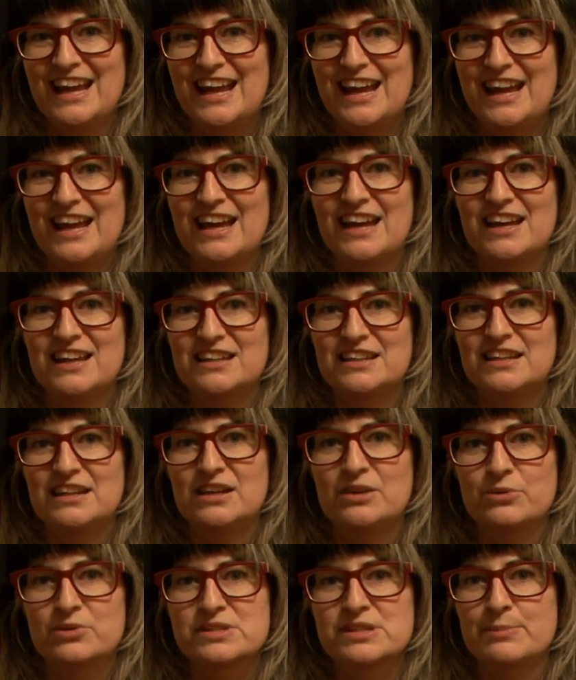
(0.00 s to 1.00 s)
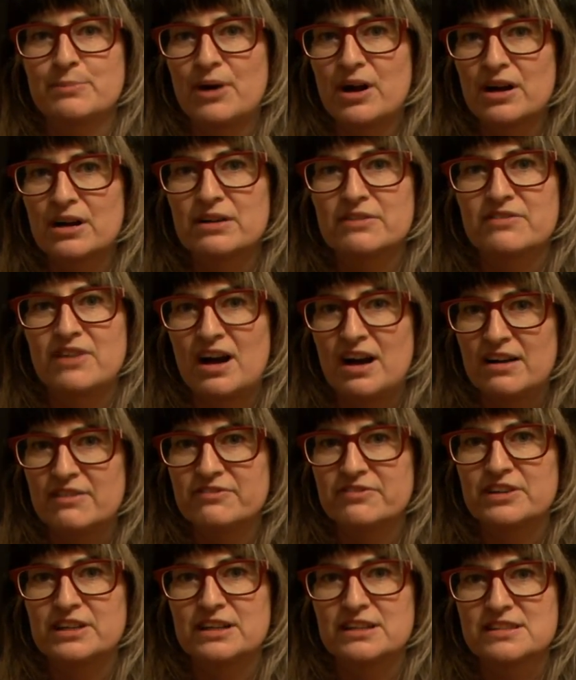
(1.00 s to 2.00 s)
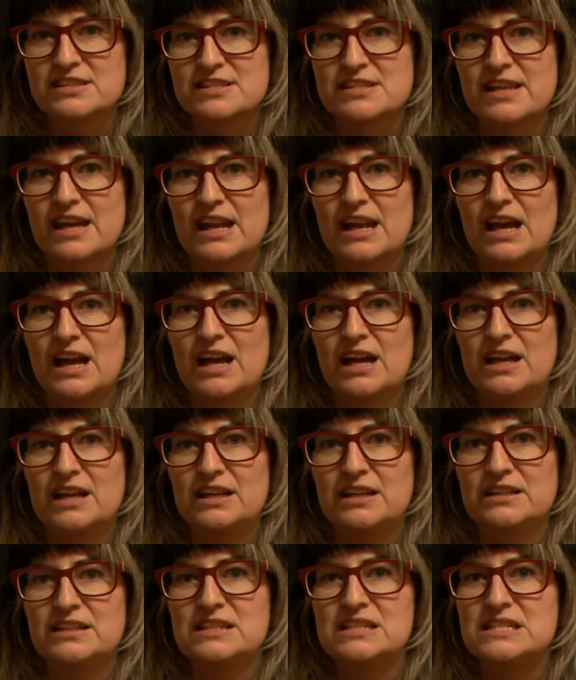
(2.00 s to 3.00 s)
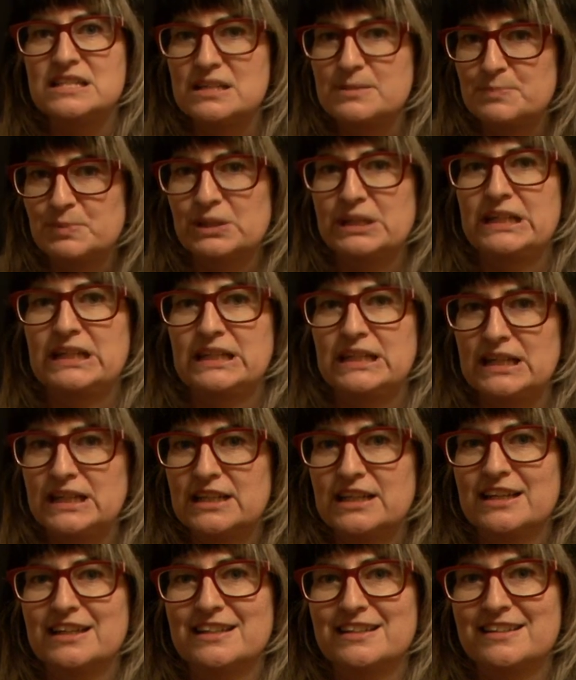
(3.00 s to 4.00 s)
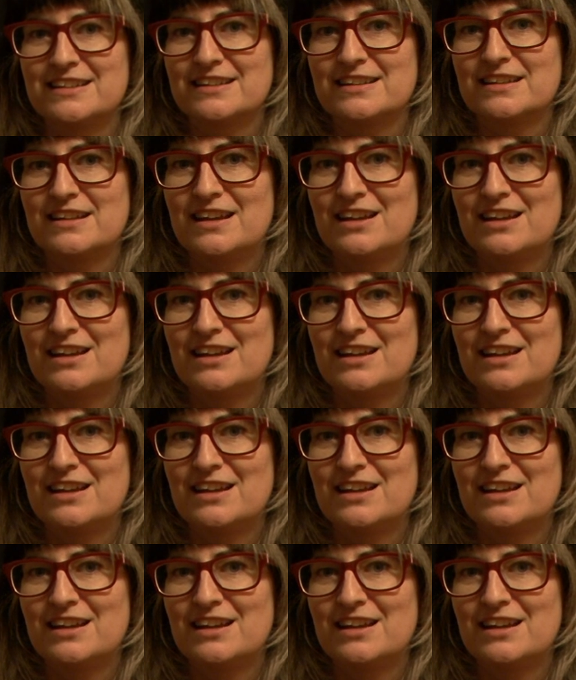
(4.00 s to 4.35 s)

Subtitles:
And it was a mark of confidence that I deeply needed